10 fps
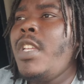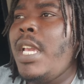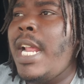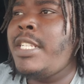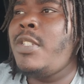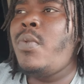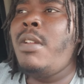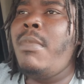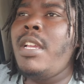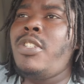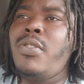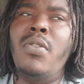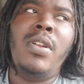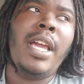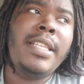And I just want to make
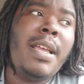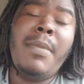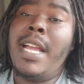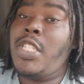sure, like, because I'm not